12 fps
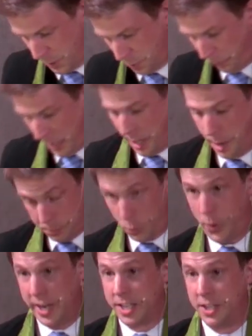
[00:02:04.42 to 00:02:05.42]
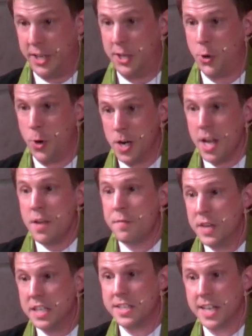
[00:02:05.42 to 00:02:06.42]
spring up quickly, your
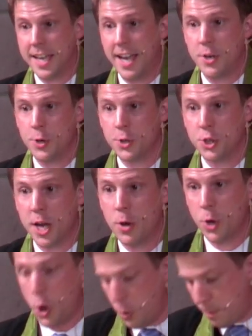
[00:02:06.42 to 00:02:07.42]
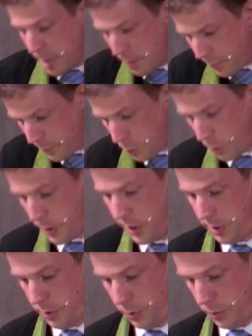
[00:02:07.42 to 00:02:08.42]
vindicator shall go before
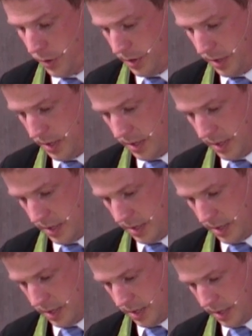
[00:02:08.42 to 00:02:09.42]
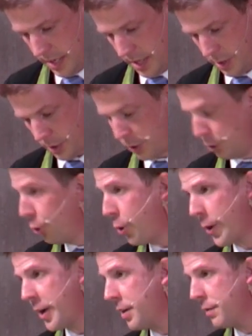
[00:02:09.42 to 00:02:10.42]
you and the
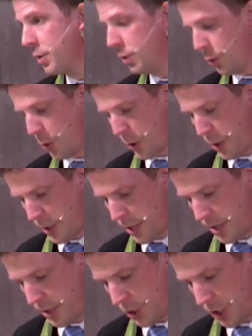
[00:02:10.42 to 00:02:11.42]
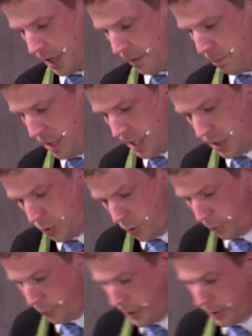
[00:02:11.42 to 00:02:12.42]
glory of the Lord shall be
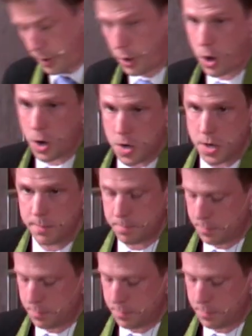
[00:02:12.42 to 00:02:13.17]
your rear guard.